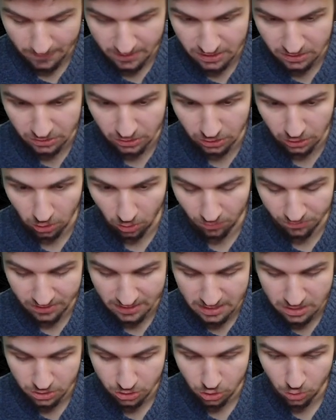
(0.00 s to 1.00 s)
He's going to go with
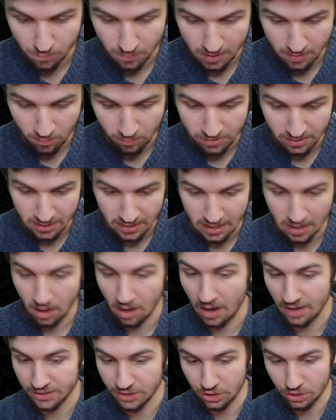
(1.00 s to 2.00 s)
the EQ. Maybe the
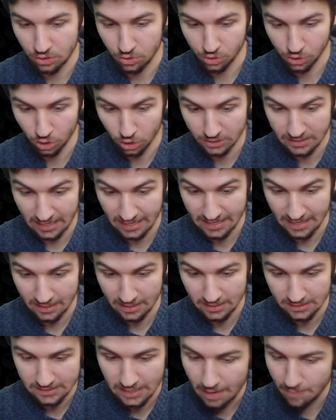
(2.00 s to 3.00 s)
executioner. Did I get it
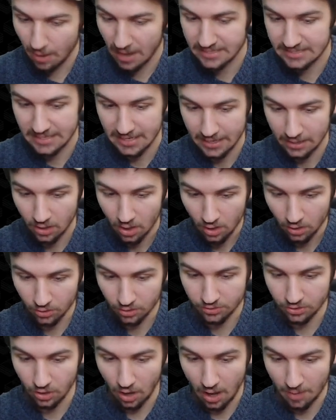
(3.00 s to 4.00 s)
in time? I did.
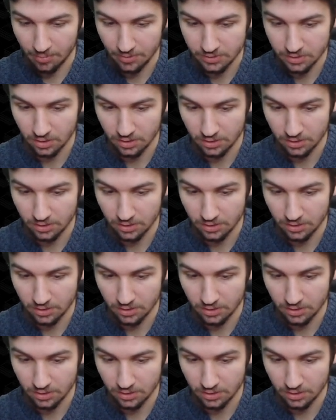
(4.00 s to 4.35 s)
Look at the goblins.